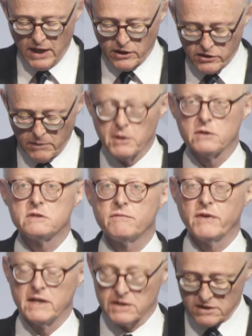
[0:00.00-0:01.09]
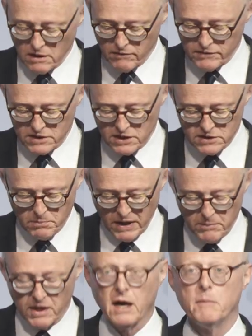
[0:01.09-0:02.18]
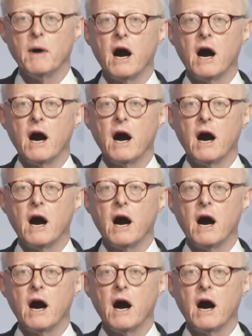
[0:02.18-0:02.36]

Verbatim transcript: criminal defense services may become